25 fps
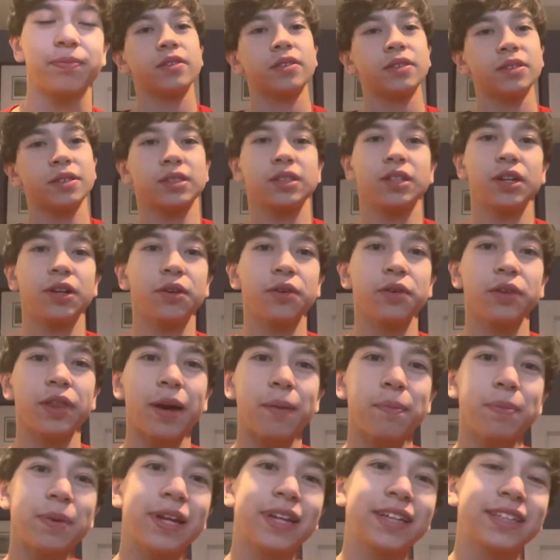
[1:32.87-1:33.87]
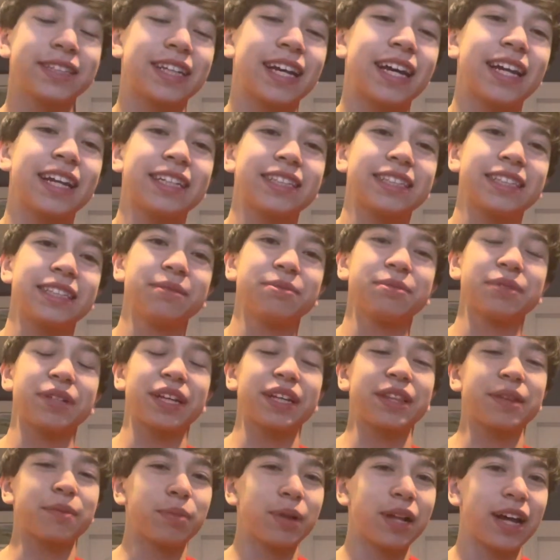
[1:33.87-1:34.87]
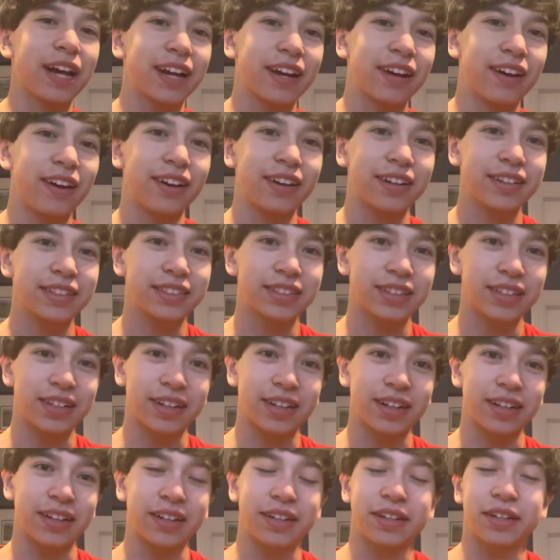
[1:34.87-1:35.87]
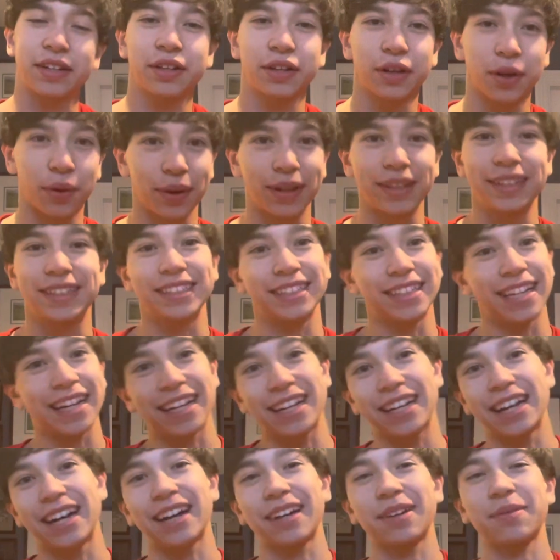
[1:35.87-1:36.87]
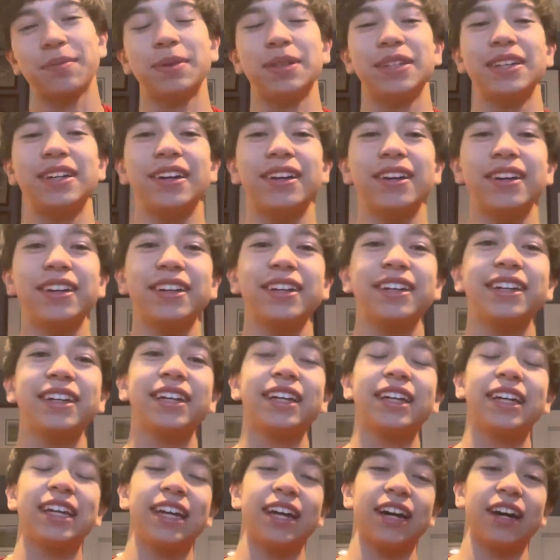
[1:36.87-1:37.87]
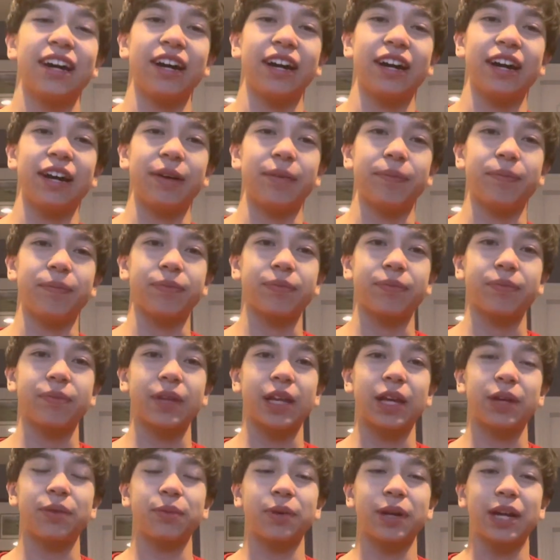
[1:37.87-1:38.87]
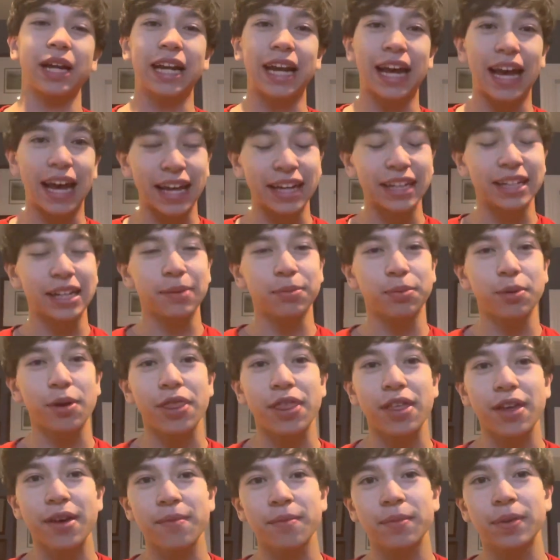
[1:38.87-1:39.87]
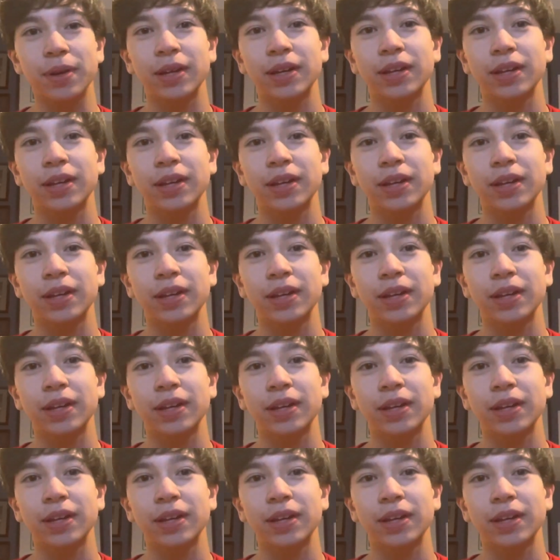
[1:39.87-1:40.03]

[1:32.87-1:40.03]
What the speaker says: So that being said, it seems like the Blackhawks are going to take Connor Bedard, and we're going to end up with him.